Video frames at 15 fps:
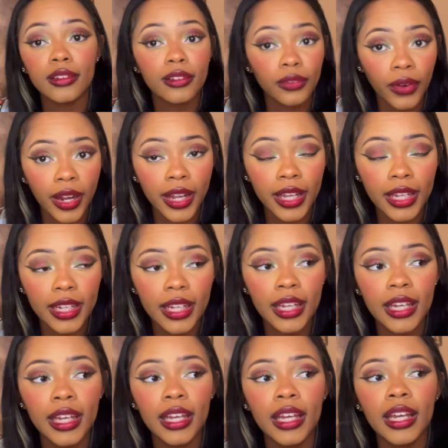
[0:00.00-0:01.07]
right?
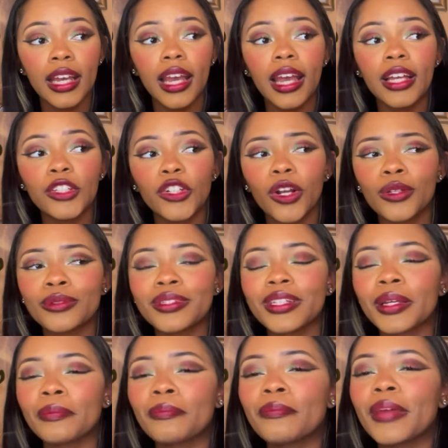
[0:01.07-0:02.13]
And Charles was
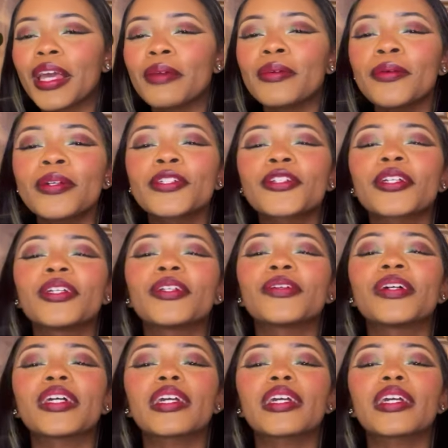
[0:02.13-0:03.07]
like, maybe we shouldn't do it